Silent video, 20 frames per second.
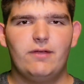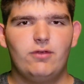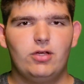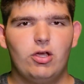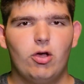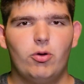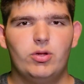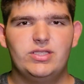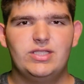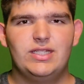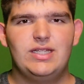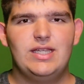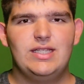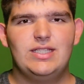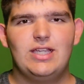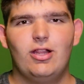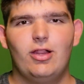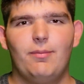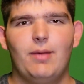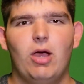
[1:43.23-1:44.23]
even go into
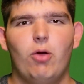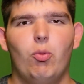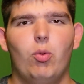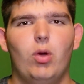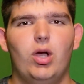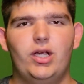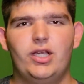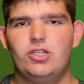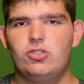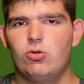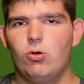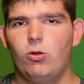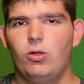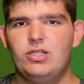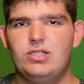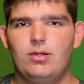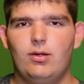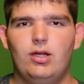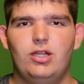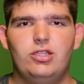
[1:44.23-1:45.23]
detail about what
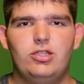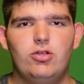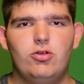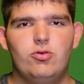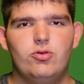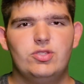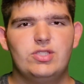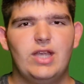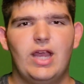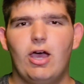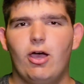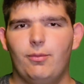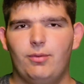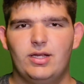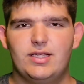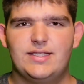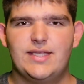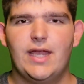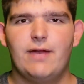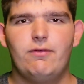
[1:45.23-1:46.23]
controllers I'm going to use and how I'm
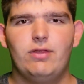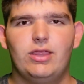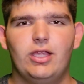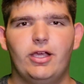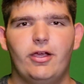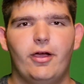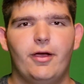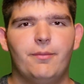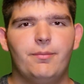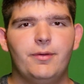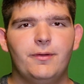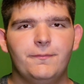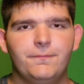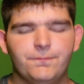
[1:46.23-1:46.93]
going to set everything up.